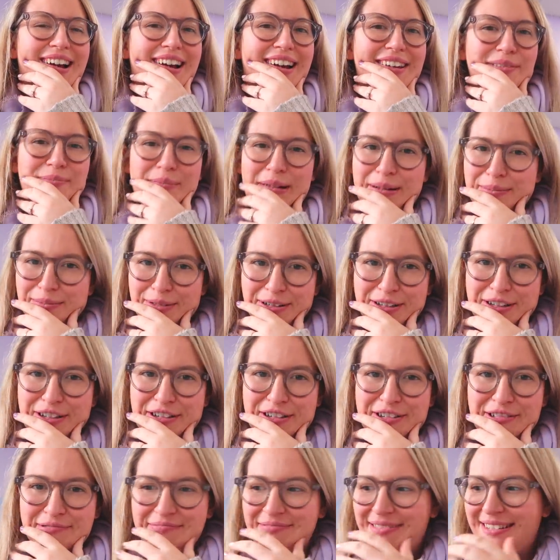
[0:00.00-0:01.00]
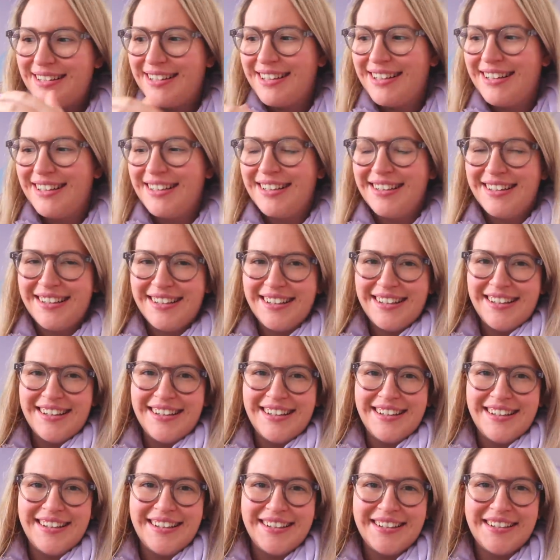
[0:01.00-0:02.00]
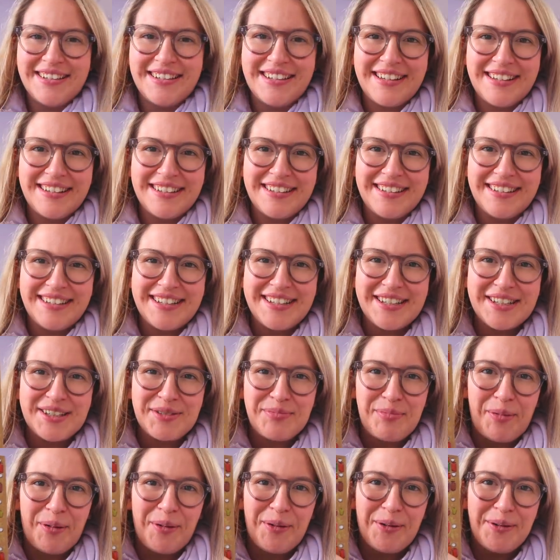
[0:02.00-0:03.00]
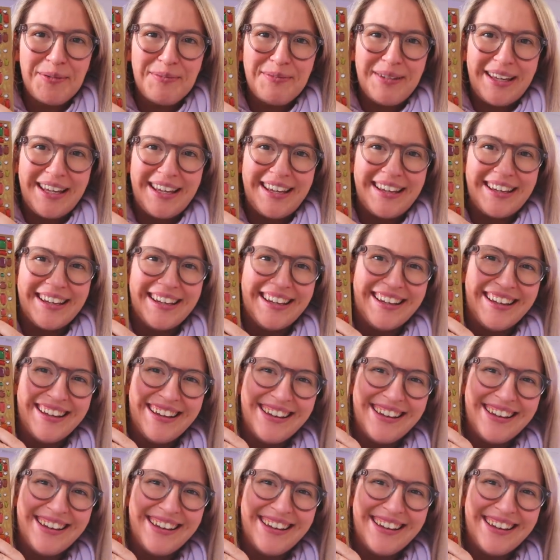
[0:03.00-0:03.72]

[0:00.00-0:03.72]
and my mom has bought me